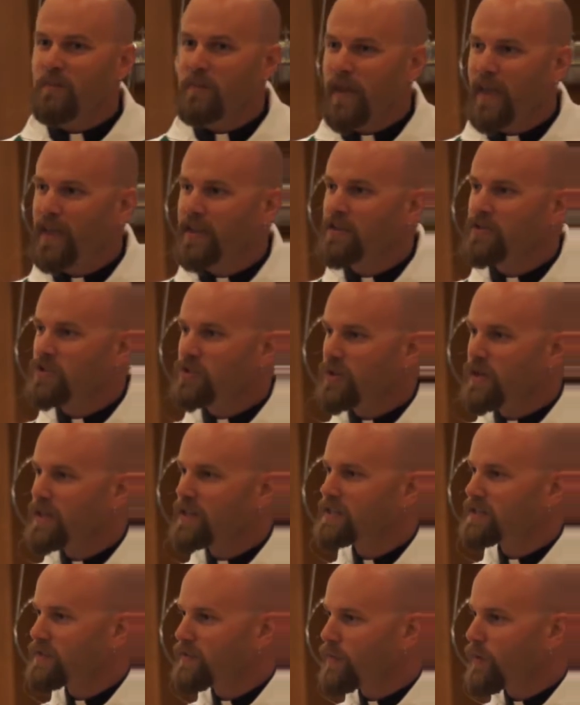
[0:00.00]
man
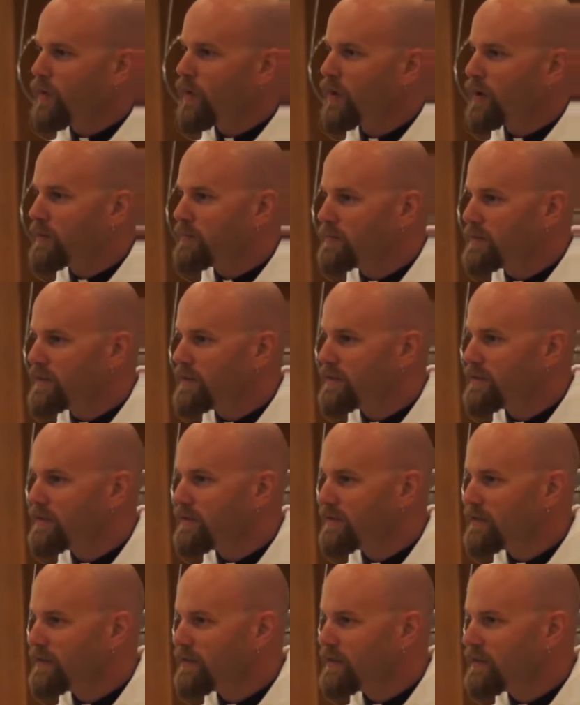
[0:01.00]
transformed,
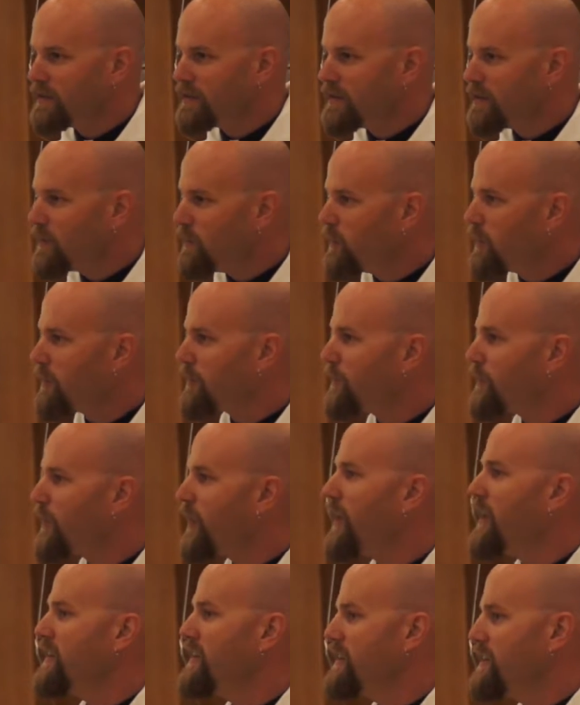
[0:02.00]
were
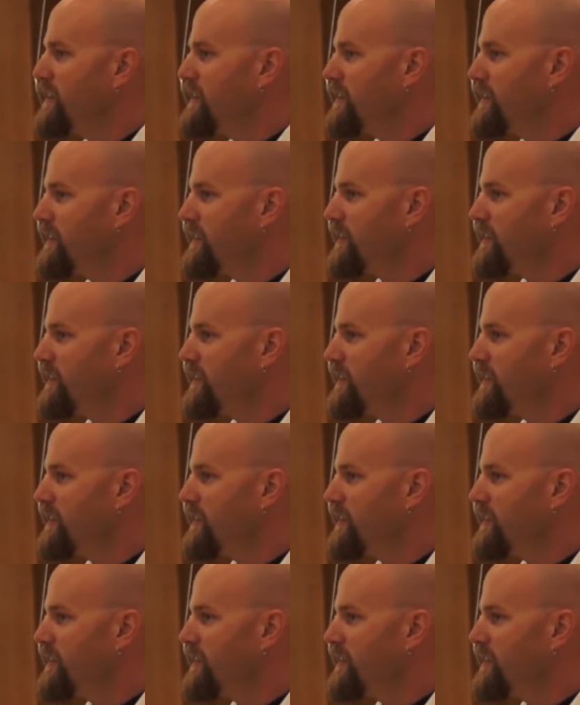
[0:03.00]
frightened.